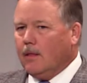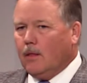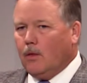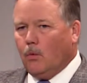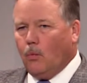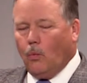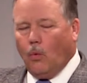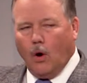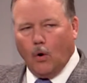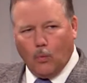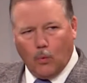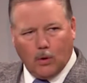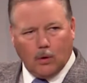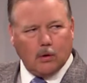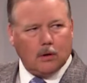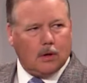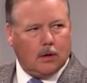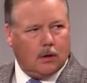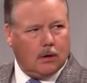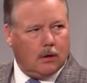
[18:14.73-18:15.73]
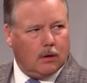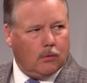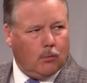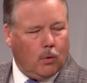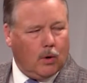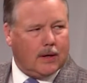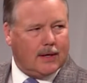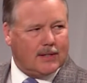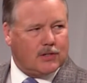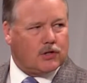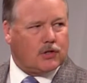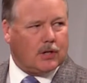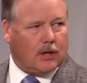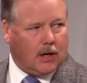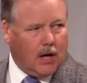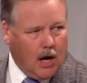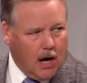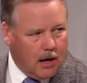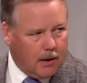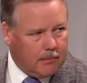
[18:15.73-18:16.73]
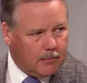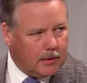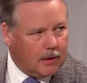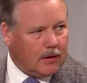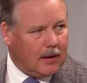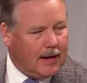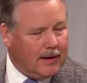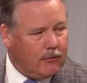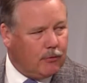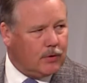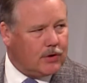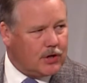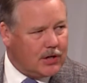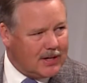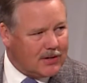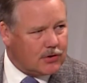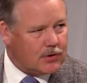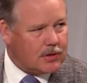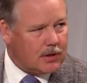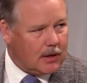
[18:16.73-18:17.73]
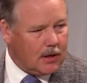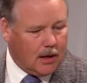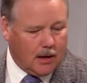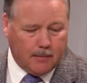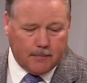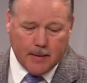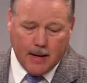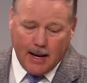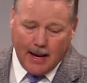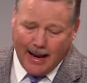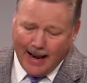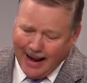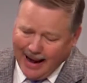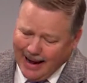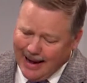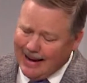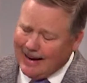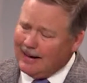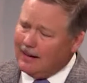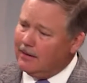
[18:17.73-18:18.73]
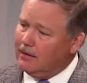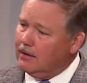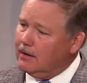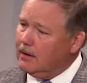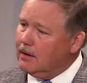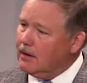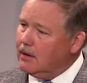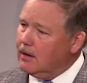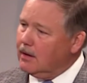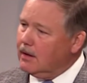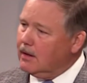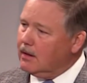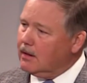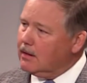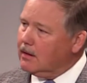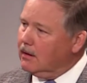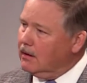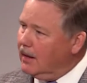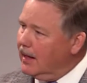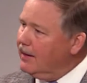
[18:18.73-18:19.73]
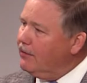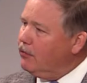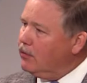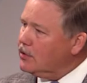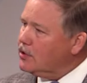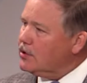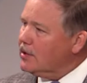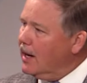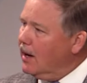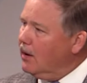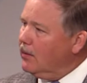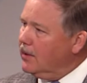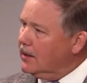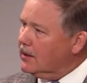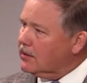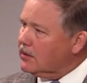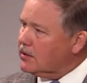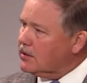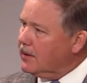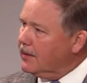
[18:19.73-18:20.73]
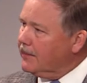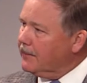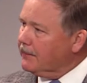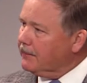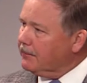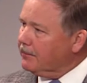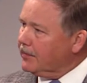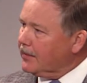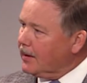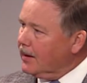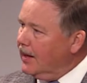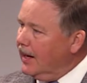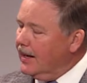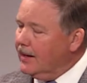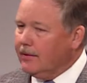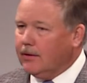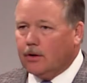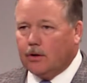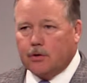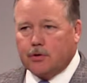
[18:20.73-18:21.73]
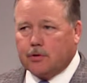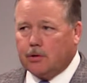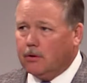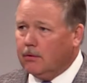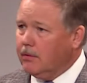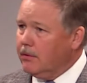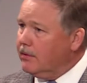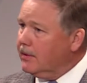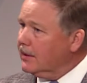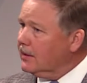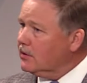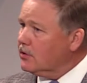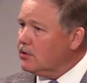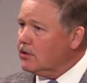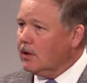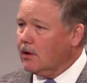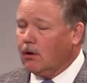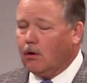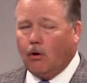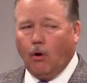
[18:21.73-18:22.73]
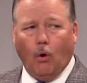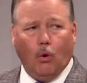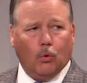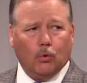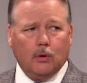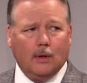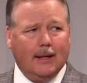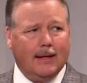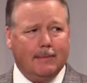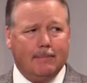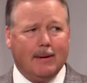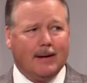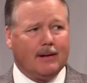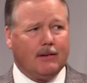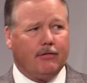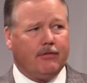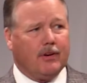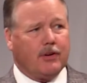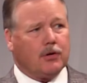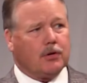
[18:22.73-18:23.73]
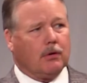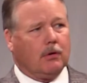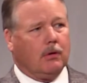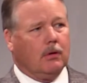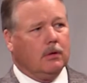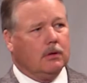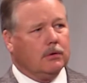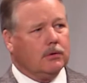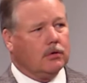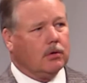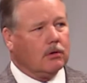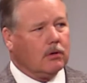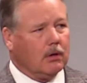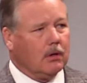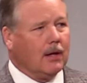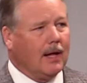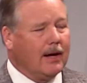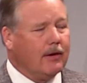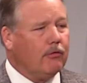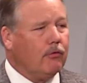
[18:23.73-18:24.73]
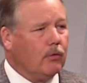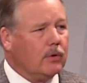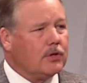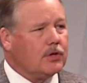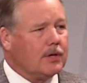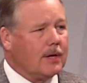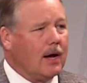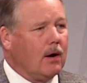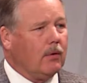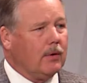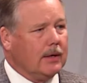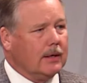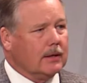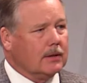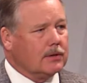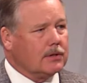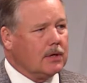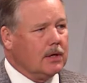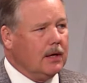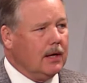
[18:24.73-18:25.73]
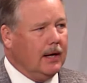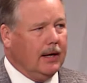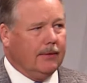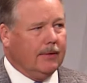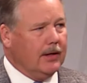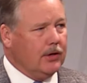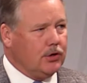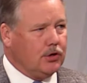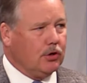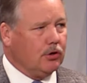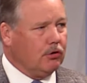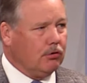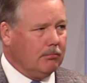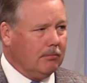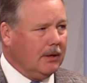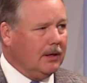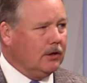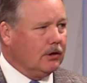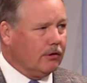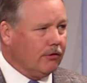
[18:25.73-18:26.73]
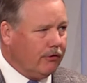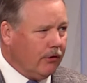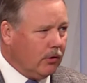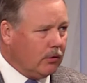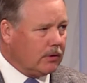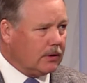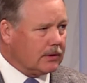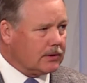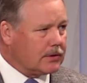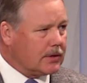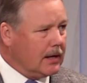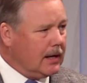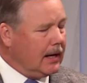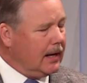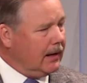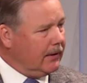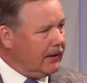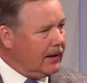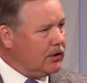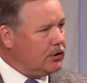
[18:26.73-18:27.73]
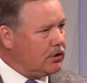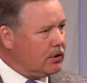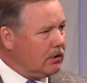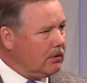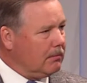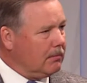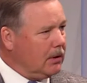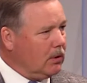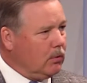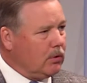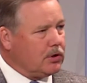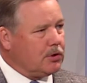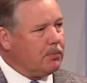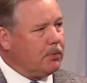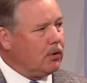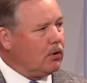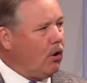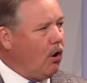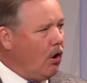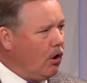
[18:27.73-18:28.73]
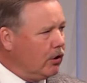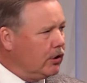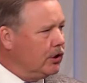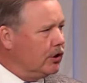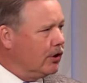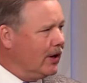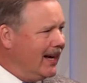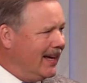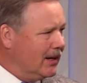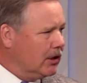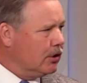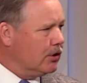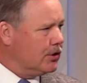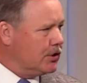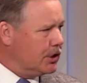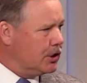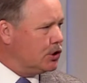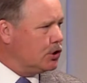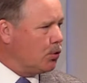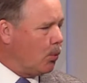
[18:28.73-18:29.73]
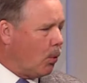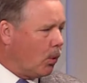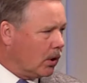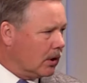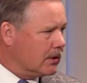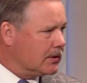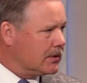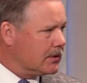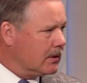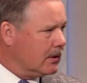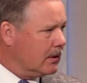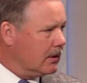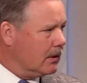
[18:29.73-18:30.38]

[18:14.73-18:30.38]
what will what is to come, the life which is to come, and the life which now is. And there are certain things that are only beneficial to the life which now is. And they shouldn't be your focus, and they shouldn't be what you put all your energy towards.